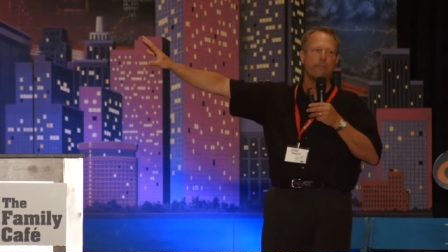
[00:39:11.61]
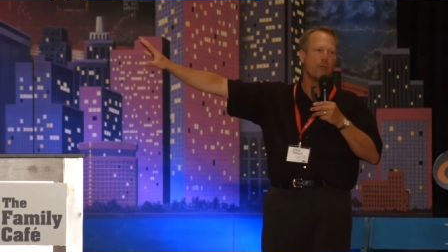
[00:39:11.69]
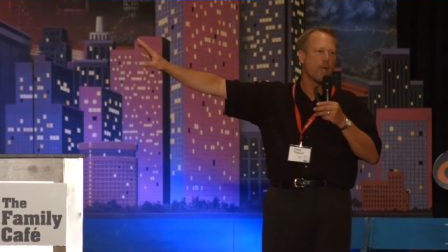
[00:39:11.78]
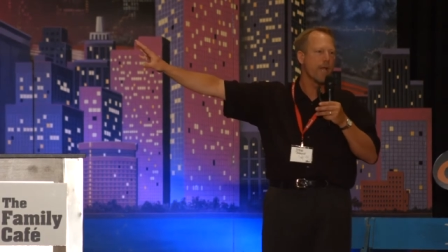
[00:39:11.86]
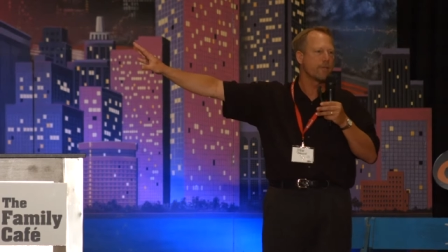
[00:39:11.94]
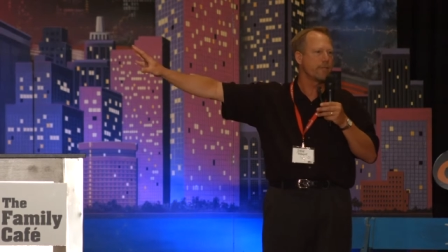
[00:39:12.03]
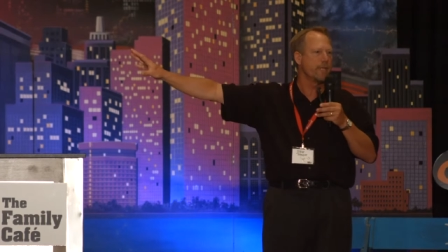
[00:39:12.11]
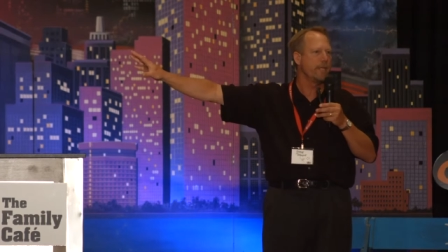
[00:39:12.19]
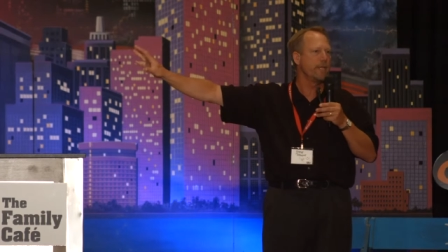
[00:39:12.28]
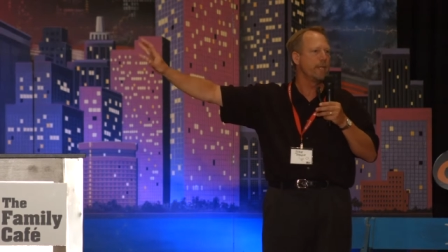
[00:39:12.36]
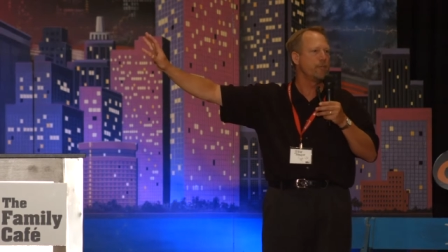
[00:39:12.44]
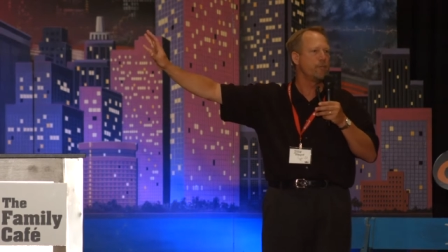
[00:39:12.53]
Have you guys
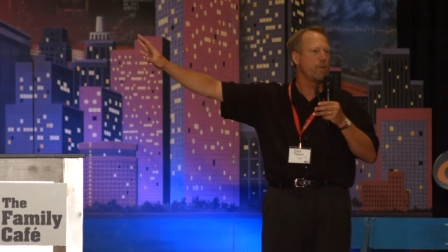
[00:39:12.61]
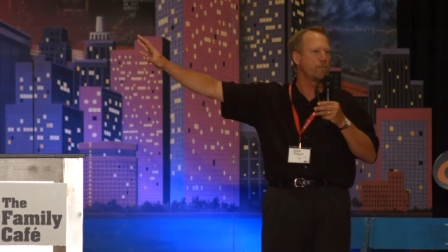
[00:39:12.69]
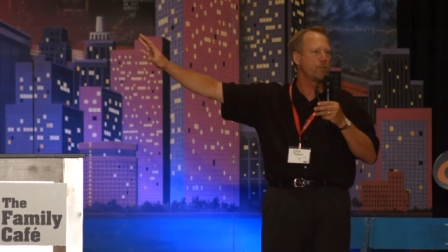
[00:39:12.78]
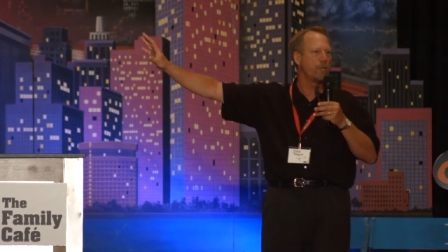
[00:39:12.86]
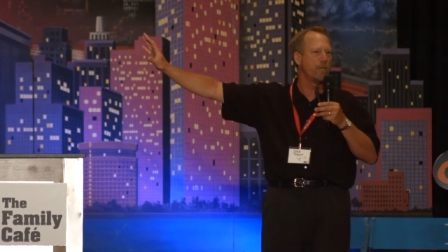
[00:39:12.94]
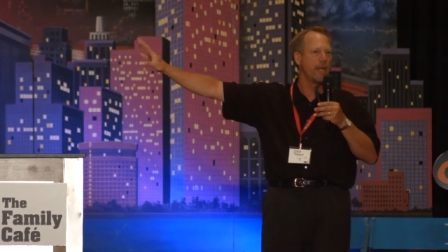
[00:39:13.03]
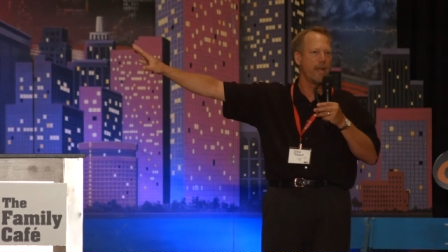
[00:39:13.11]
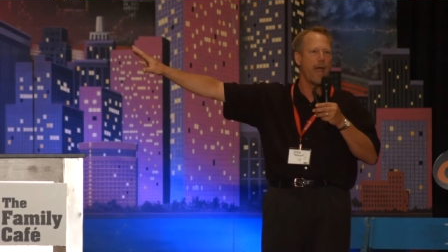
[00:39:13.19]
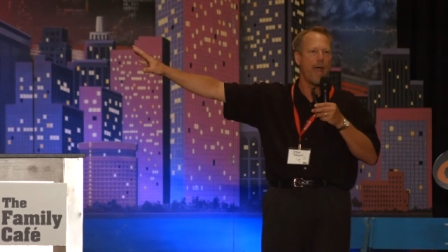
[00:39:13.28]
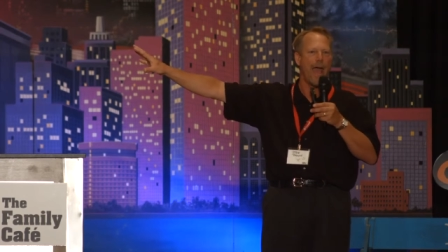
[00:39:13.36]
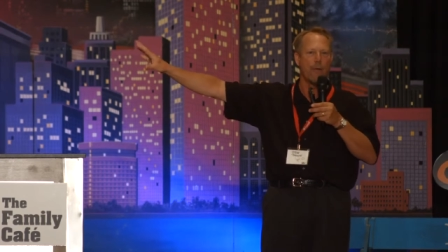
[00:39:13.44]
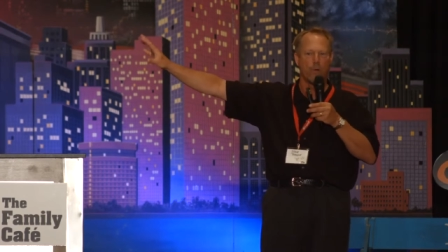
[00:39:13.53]
seen Egyptian
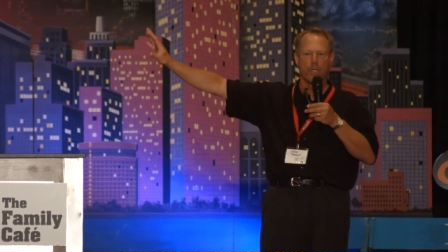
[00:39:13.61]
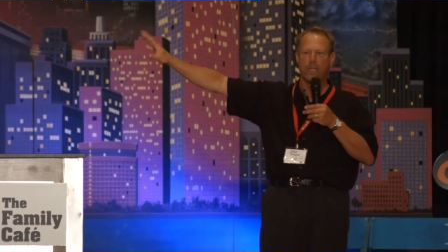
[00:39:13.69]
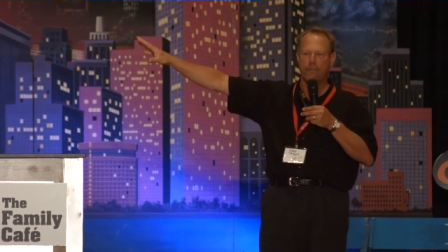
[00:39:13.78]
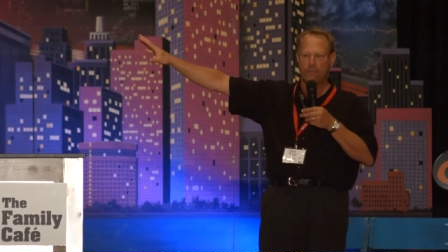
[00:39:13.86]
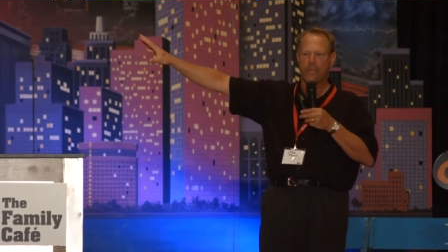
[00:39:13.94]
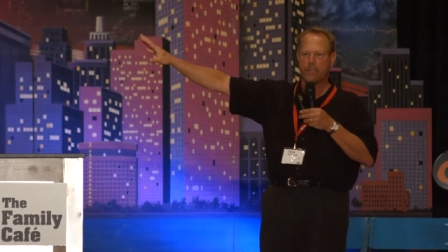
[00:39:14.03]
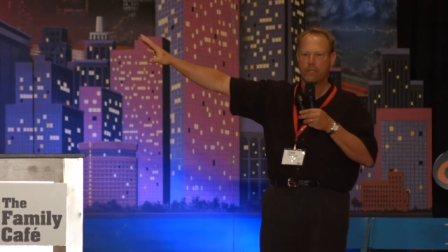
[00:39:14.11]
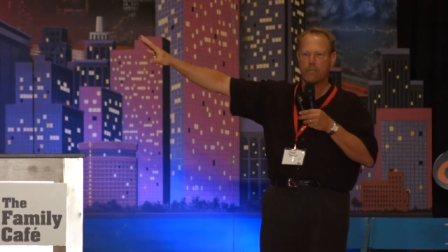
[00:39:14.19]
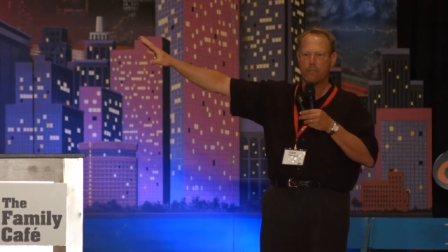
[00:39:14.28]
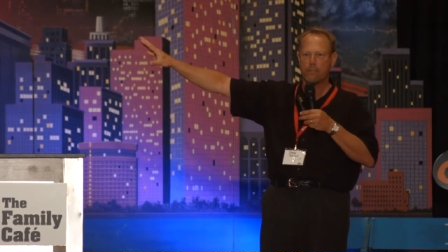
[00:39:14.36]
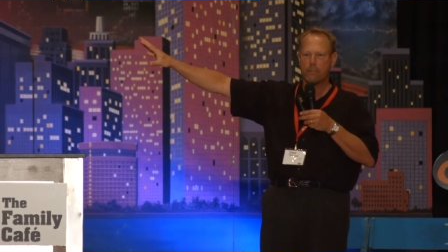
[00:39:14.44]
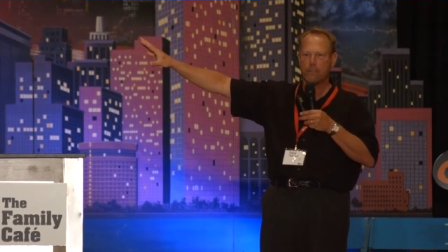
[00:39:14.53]

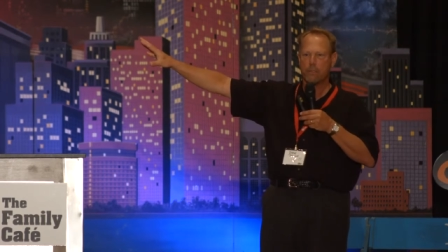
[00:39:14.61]
hieroglyphics?